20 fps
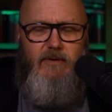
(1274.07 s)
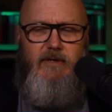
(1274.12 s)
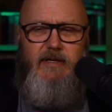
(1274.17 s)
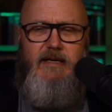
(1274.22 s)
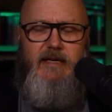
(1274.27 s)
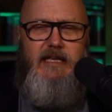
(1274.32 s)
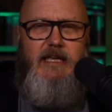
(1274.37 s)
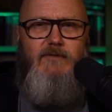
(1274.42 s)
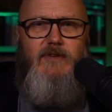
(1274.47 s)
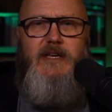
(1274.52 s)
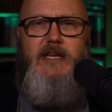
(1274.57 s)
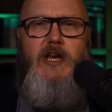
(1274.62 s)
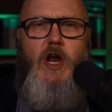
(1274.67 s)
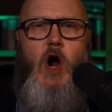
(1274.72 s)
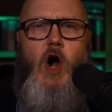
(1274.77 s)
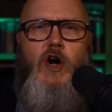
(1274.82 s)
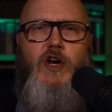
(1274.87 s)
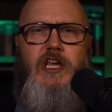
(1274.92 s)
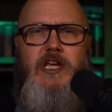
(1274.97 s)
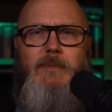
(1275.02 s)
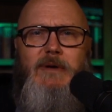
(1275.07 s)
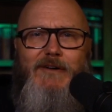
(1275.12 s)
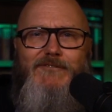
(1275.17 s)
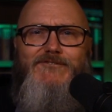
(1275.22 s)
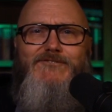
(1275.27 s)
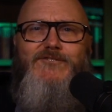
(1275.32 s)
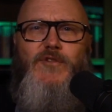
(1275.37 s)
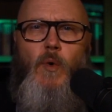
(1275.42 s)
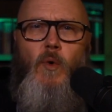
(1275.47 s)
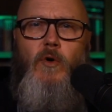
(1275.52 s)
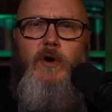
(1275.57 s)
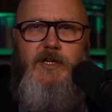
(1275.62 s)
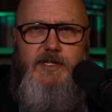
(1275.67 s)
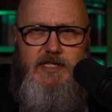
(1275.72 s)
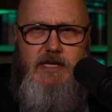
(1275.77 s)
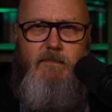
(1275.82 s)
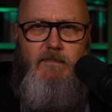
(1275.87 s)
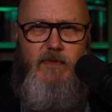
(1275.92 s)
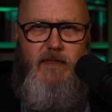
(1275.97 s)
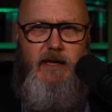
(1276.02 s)
giving an argument for
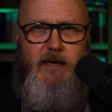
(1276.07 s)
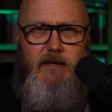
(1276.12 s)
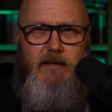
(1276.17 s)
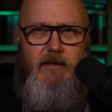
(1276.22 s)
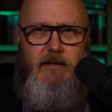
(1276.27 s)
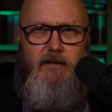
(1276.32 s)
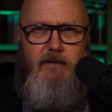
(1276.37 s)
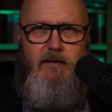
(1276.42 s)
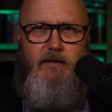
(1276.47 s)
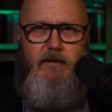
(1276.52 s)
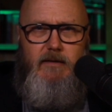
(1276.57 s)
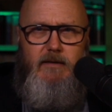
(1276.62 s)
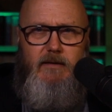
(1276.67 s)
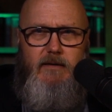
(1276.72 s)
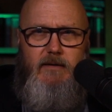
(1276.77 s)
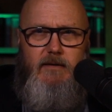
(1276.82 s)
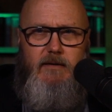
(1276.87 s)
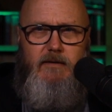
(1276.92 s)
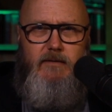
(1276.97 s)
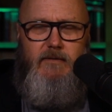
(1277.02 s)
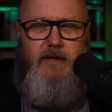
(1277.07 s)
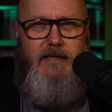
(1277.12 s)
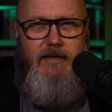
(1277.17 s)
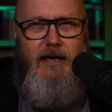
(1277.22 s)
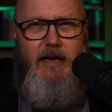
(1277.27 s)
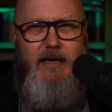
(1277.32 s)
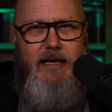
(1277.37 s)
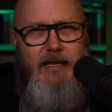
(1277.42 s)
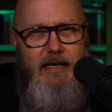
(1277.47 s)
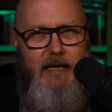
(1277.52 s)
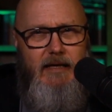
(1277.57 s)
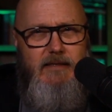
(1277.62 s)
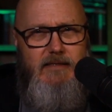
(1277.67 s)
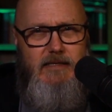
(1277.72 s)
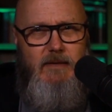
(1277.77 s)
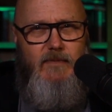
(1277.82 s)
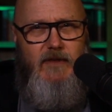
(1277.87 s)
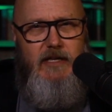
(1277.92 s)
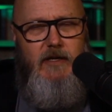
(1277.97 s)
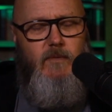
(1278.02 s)
something, right? Not against
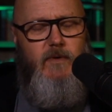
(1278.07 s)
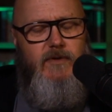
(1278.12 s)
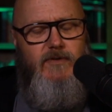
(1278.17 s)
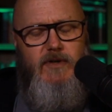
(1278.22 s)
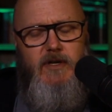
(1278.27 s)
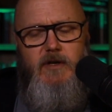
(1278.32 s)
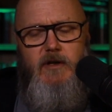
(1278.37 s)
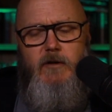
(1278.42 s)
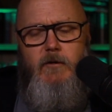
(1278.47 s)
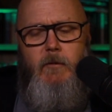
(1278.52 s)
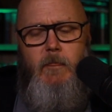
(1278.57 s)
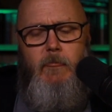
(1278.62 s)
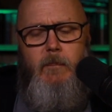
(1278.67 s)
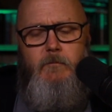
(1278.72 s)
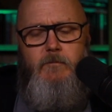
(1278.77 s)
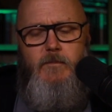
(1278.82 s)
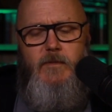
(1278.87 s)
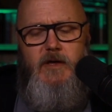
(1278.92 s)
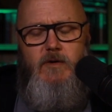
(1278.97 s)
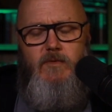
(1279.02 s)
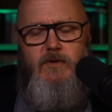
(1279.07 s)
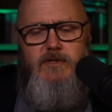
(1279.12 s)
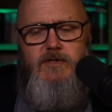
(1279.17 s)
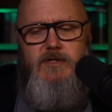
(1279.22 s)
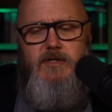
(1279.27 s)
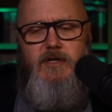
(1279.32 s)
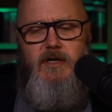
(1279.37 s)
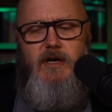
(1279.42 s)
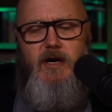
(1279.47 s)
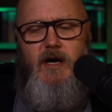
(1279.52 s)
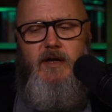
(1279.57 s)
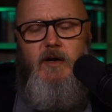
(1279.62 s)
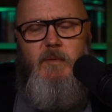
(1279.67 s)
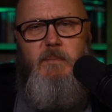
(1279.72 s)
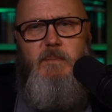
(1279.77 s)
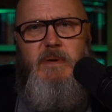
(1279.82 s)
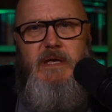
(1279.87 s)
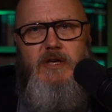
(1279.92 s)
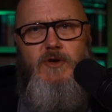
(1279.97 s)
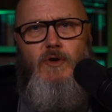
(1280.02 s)
something. It was an
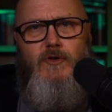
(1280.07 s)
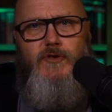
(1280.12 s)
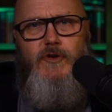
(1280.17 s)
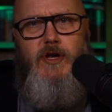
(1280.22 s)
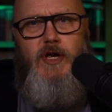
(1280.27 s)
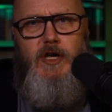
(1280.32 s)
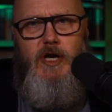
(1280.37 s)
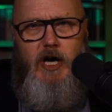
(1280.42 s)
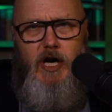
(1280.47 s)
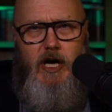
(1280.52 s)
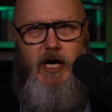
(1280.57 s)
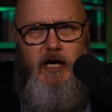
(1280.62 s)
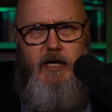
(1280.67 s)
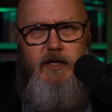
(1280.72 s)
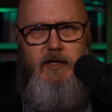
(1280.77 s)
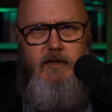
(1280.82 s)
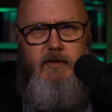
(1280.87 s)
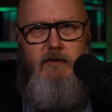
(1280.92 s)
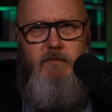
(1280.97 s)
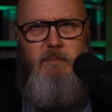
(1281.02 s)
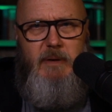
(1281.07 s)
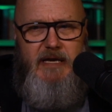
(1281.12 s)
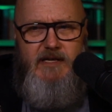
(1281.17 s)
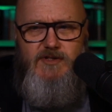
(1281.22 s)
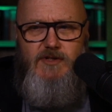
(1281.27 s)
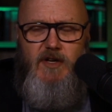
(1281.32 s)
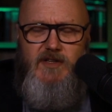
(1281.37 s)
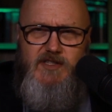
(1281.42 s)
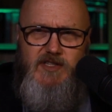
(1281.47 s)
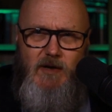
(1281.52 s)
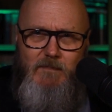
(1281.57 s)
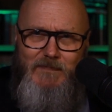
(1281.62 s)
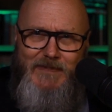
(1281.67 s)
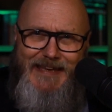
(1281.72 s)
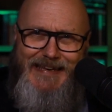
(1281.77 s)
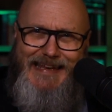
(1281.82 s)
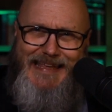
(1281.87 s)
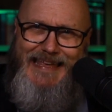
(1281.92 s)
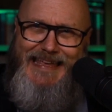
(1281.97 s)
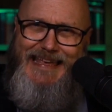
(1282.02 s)
appeal to God based on
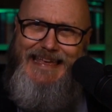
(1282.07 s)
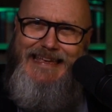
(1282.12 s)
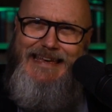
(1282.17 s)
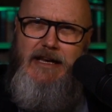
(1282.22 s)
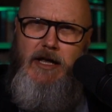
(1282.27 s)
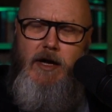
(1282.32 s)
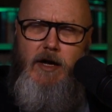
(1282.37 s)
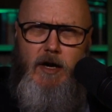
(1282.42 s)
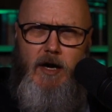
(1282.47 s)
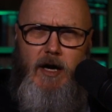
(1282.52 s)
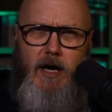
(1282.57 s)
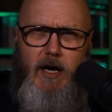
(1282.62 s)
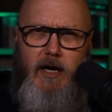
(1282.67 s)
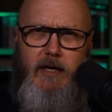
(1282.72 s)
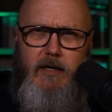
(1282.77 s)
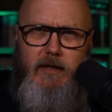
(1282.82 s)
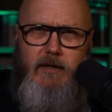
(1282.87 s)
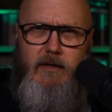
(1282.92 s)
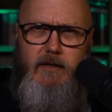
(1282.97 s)
something in God